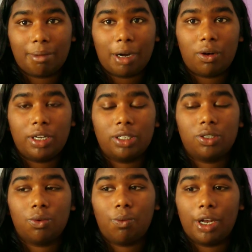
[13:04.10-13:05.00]
about
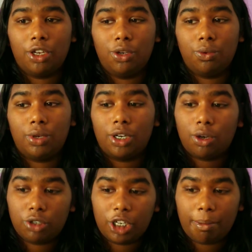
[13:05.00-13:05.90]
is when you
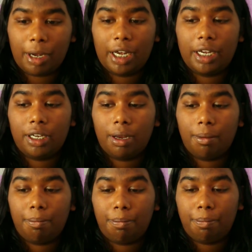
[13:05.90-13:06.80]
negotiate
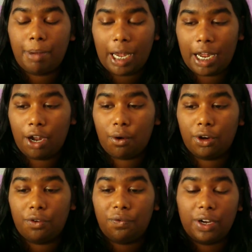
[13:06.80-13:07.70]
pay or
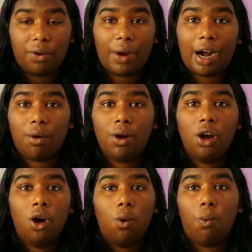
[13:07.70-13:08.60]
you figure out
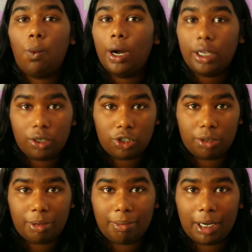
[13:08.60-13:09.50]
what you
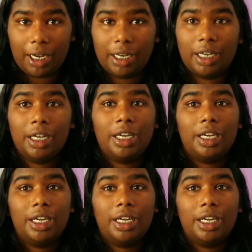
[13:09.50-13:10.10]
should be paid,